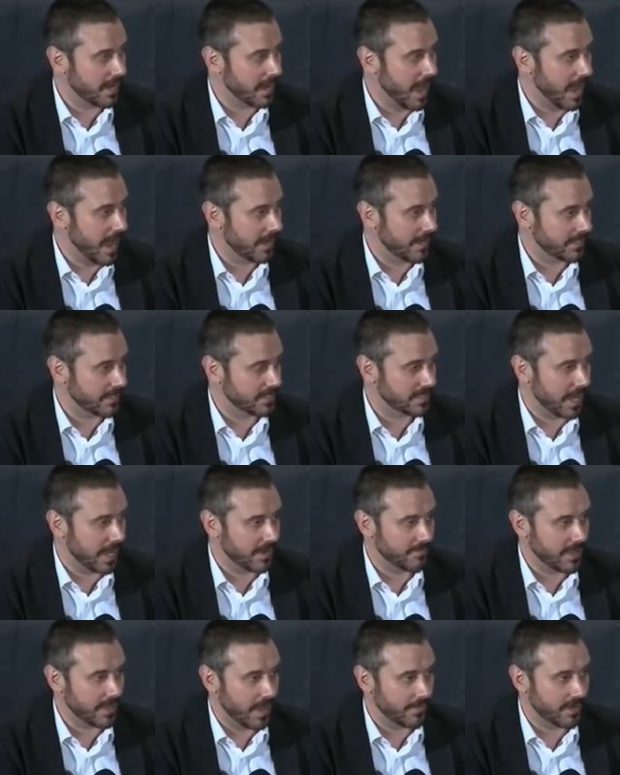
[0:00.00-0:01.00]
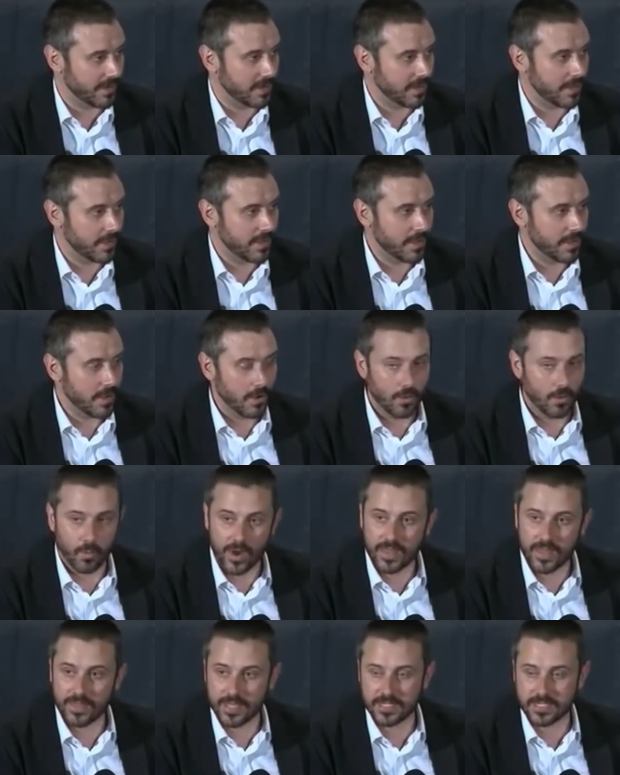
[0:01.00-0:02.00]
and not inside of Yemen.
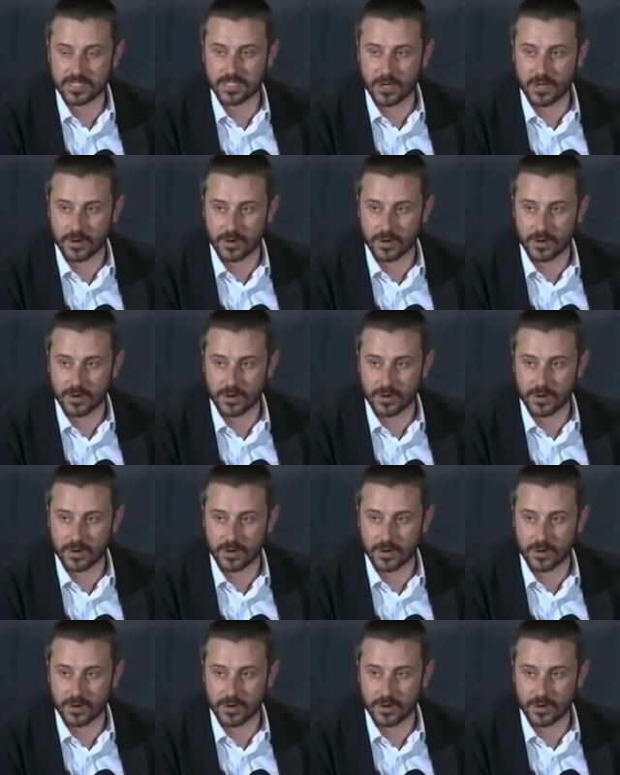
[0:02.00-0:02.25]
When this